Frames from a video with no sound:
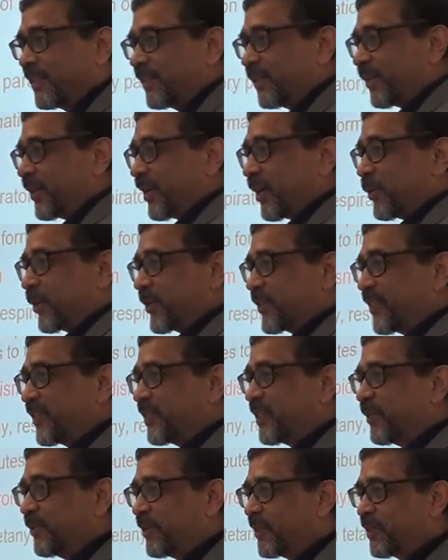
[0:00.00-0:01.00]
Your nervous
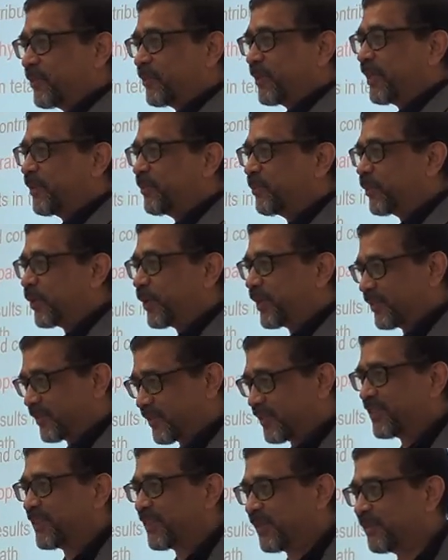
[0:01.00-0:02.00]
system is a very important
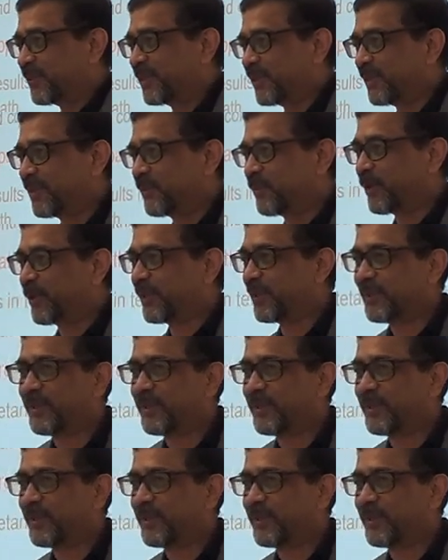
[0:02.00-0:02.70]
system in the body.